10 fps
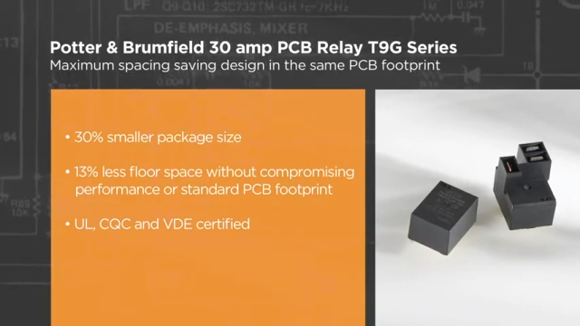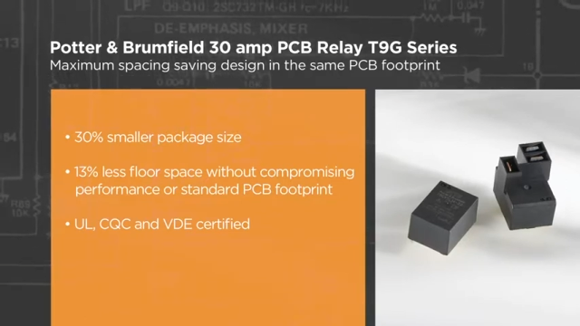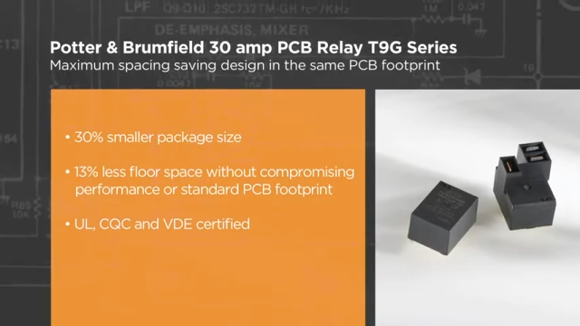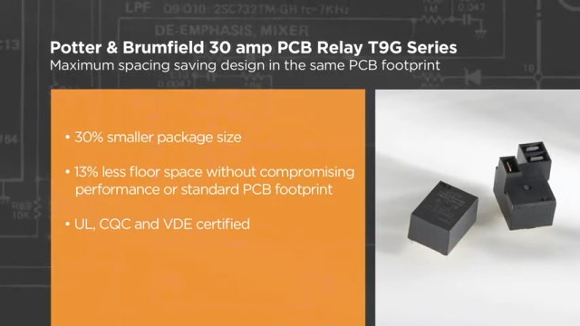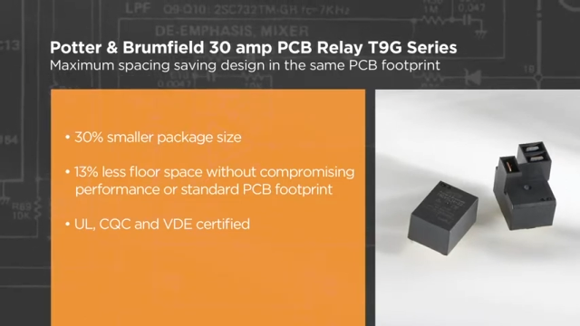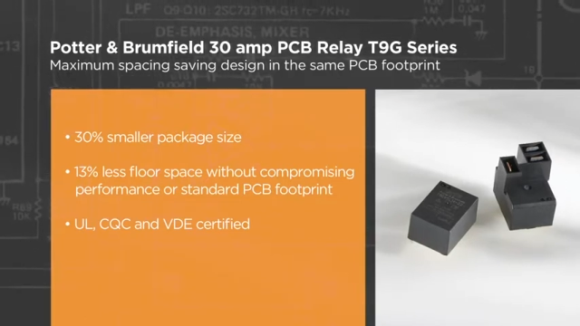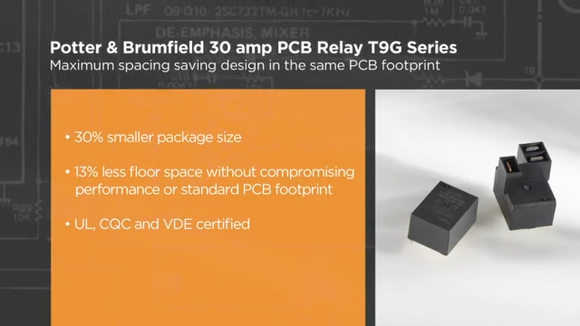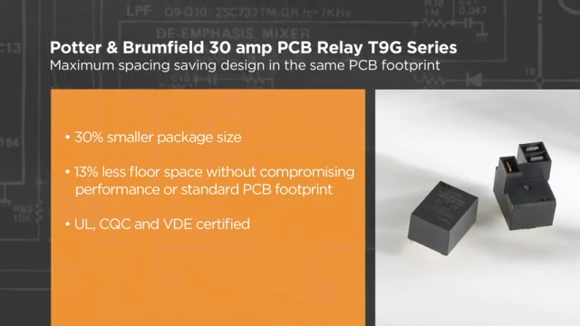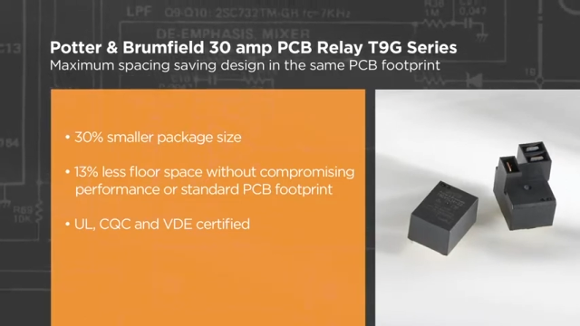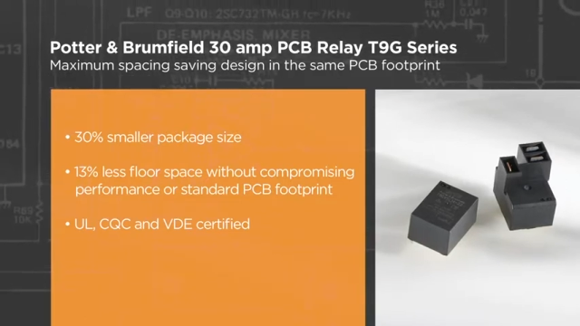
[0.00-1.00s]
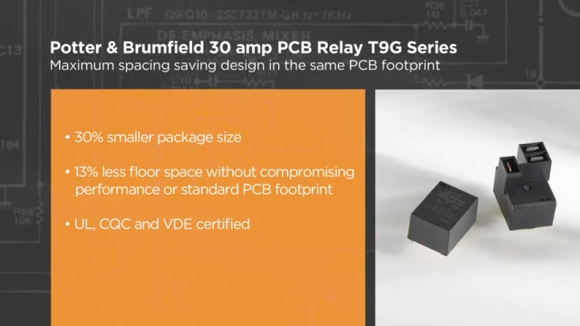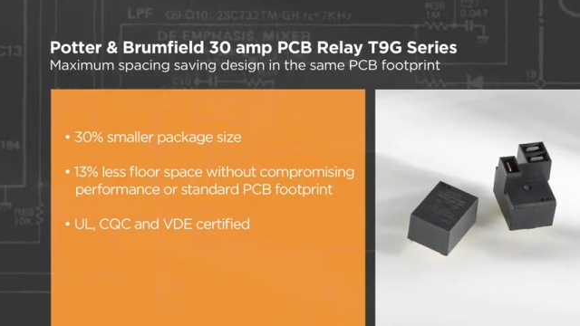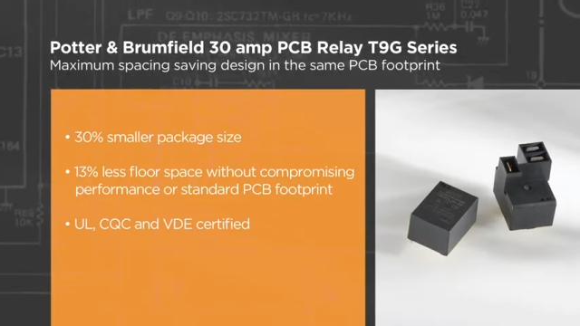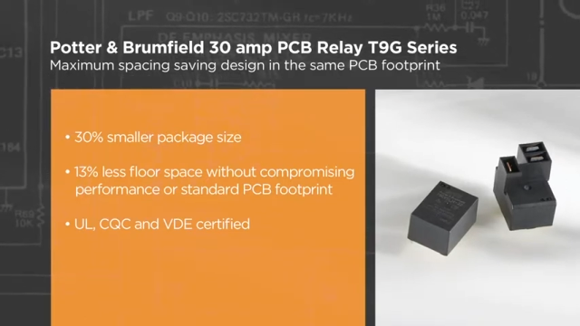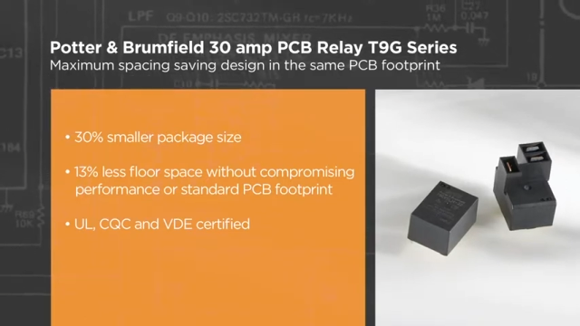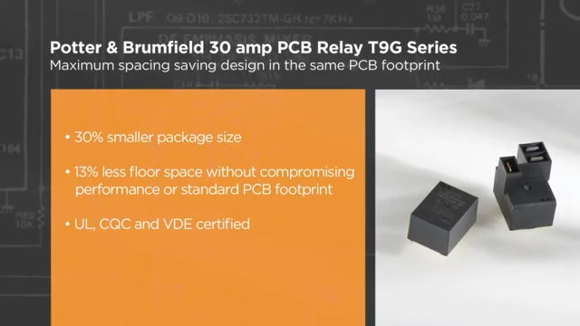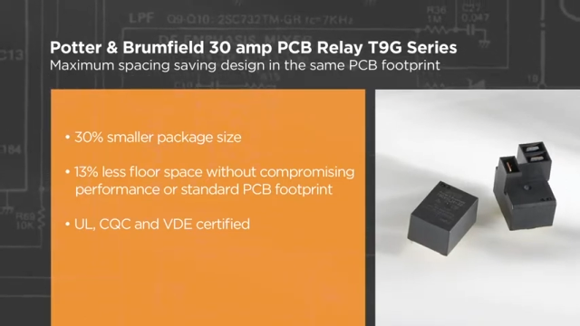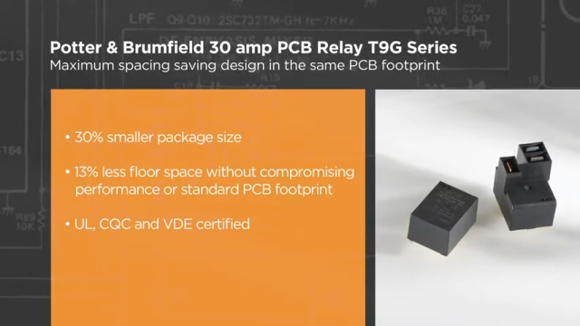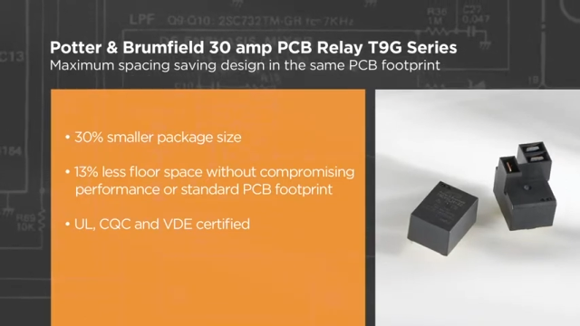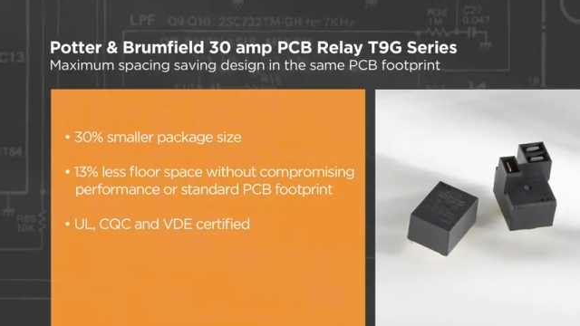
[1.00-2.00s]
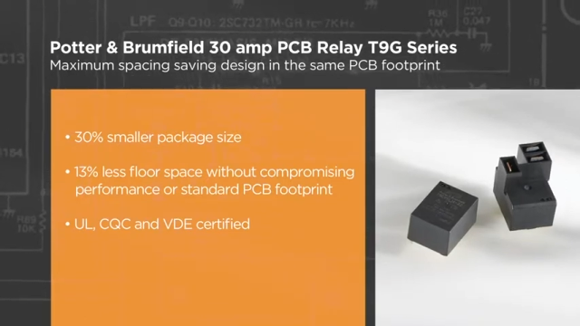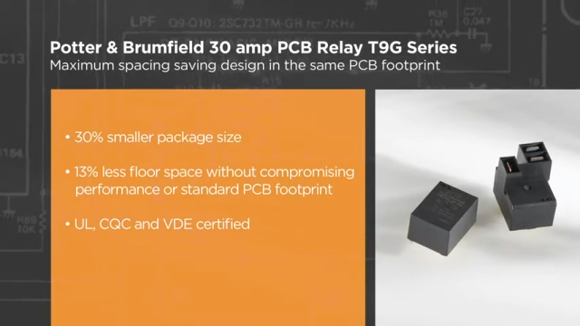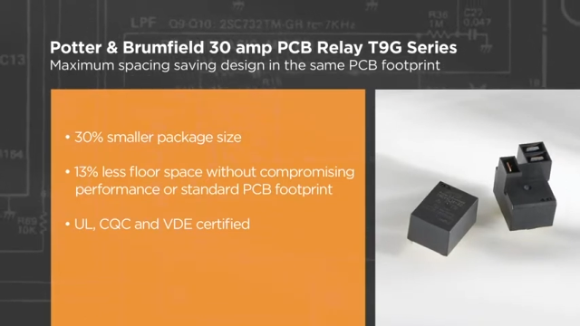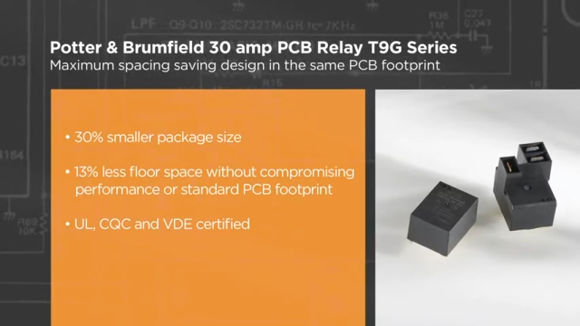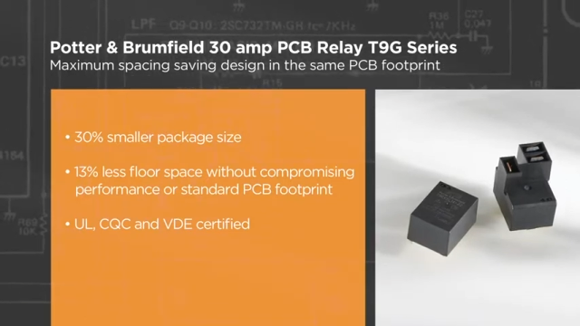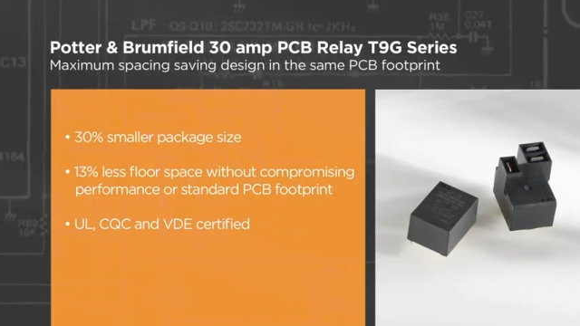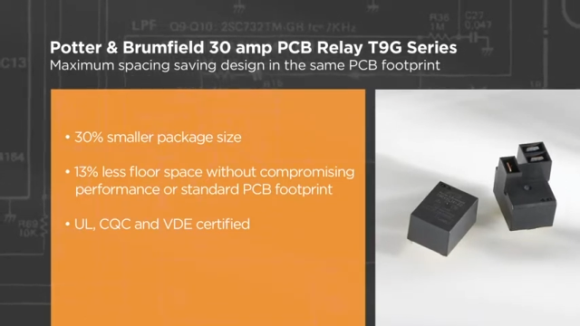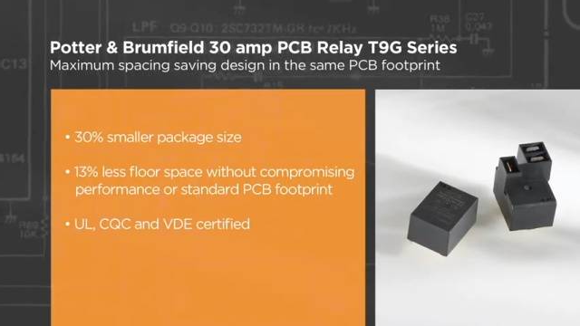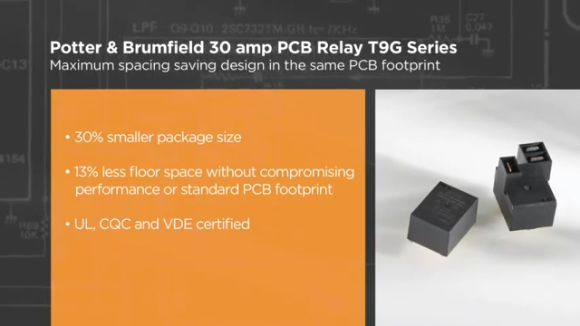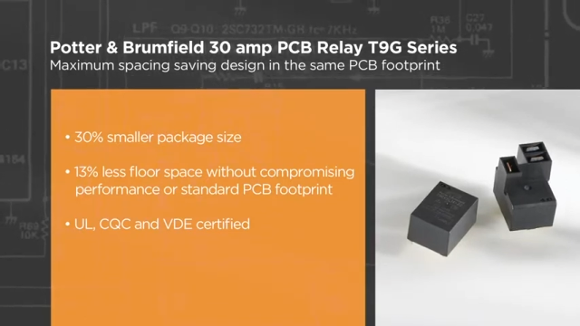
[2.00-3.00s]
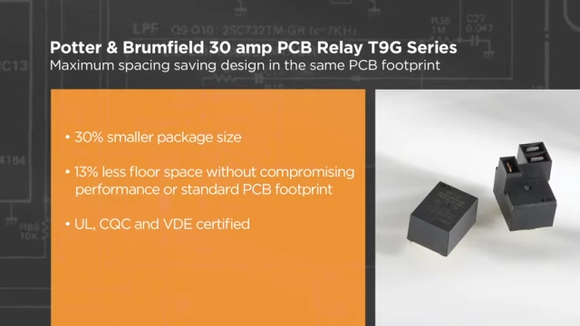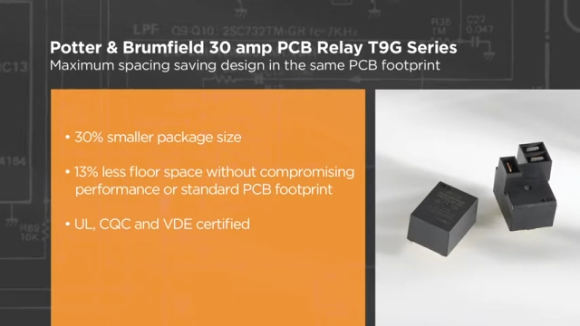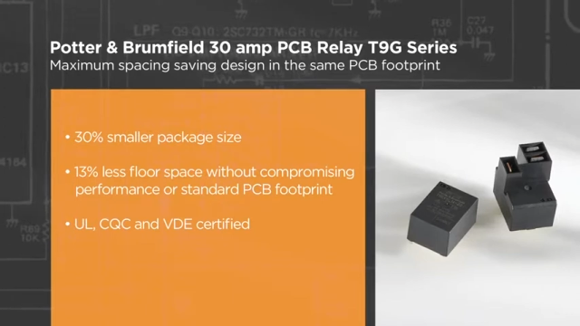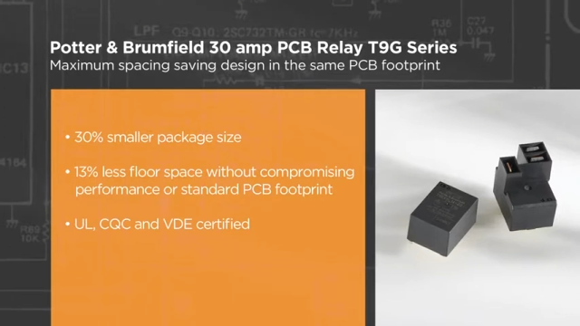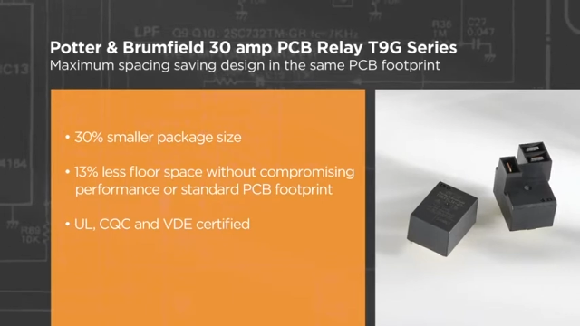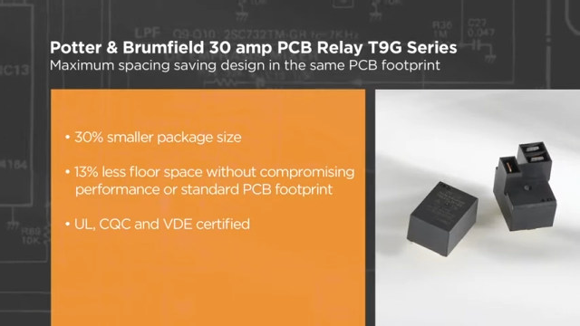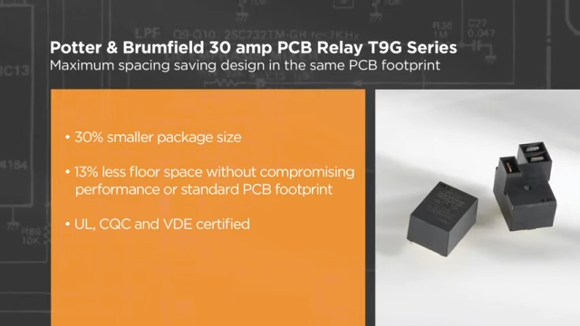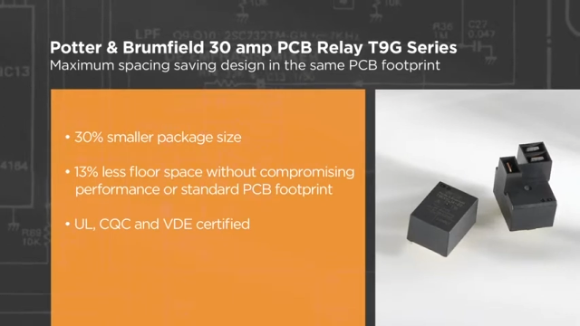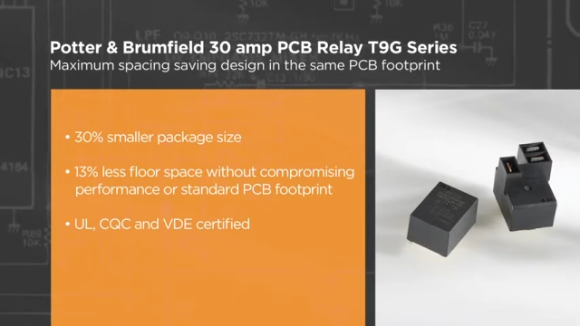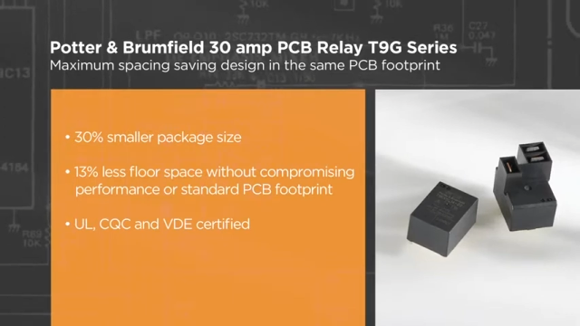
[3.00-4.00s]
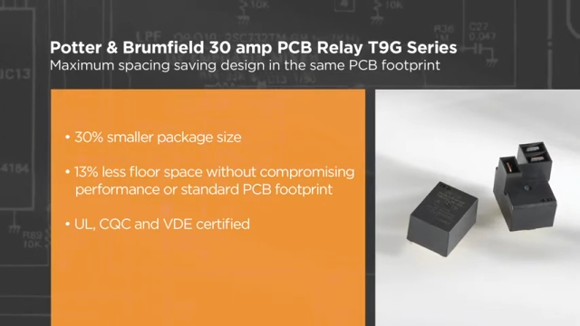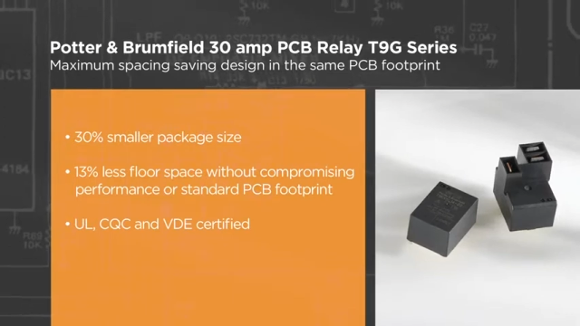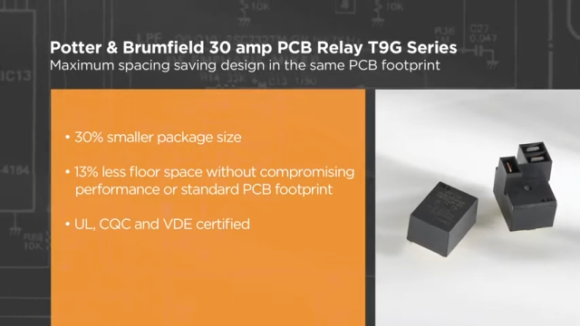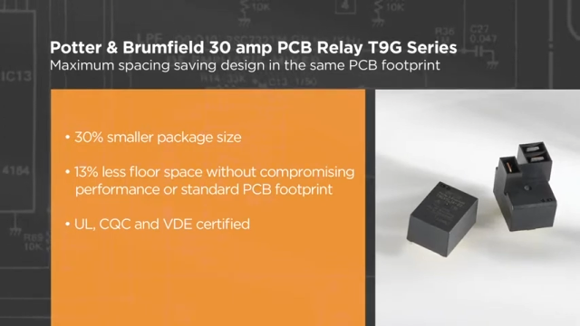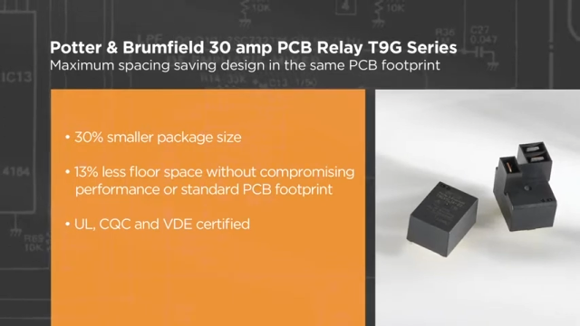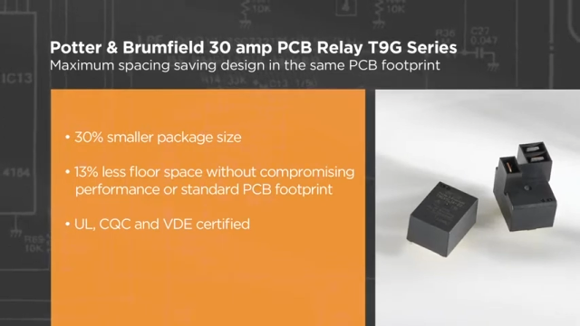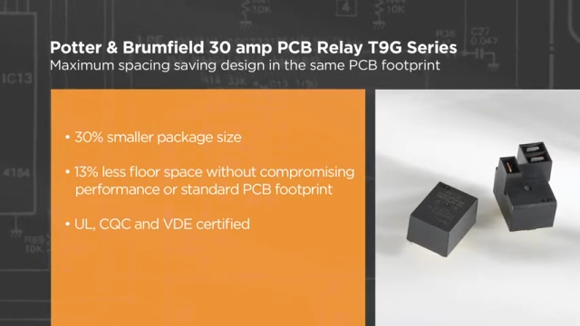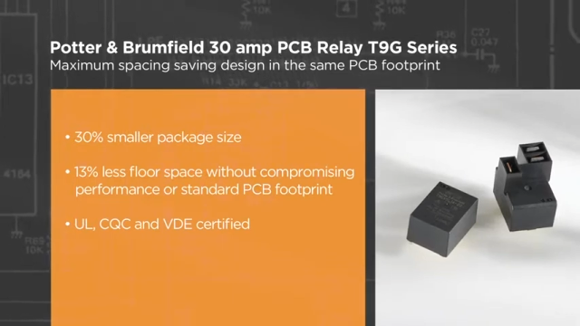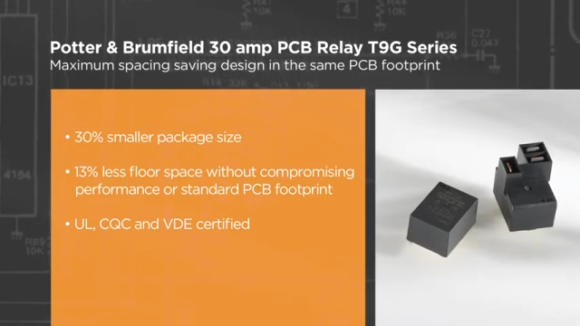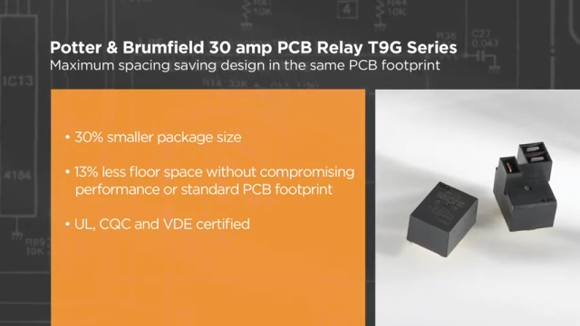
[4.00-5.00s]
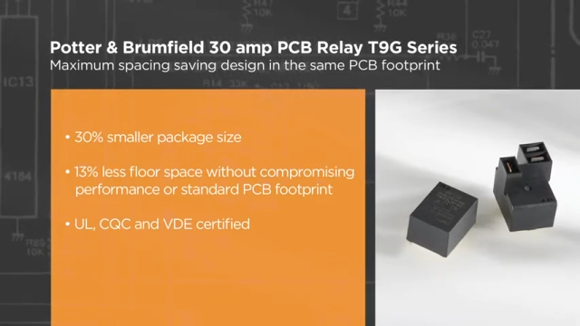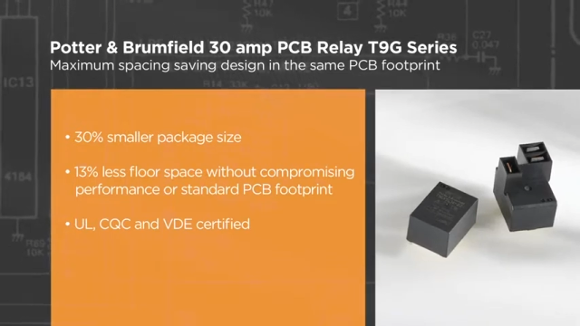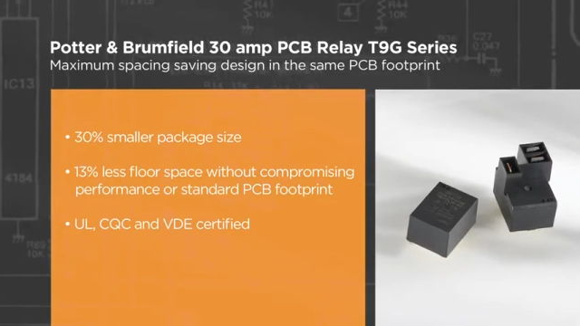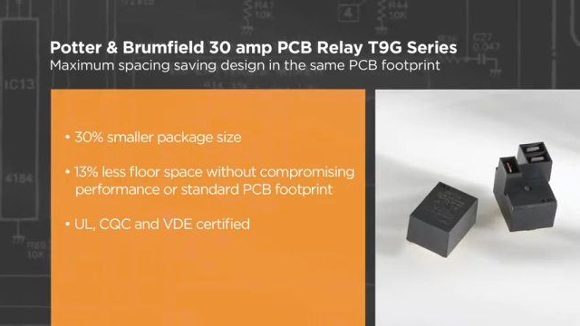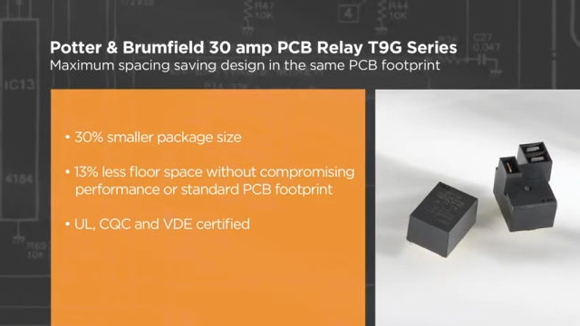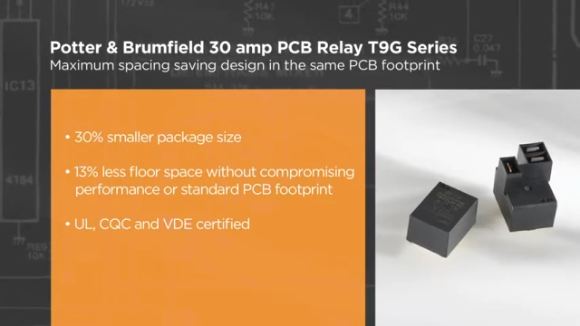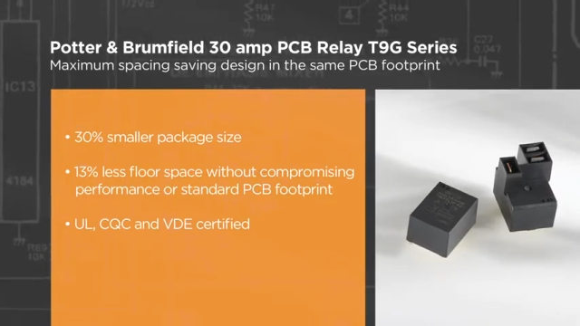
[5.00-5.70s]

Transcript: (no speaker visible)